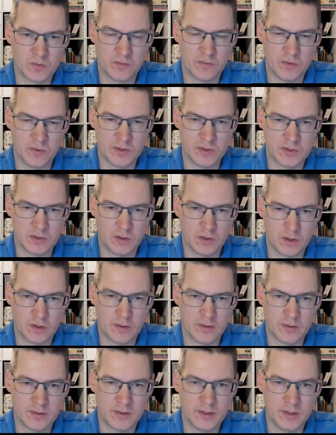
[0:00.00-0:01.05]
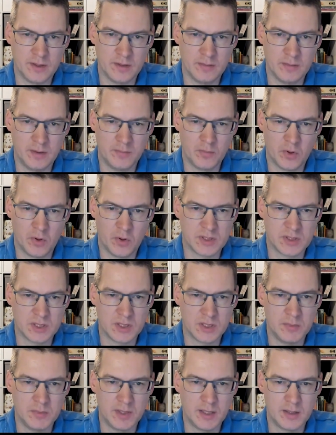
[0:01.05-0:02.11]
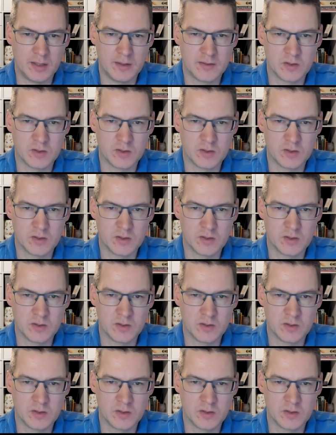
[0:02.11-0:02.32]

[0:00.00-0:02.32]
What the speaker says: for this talk, the box in the middle.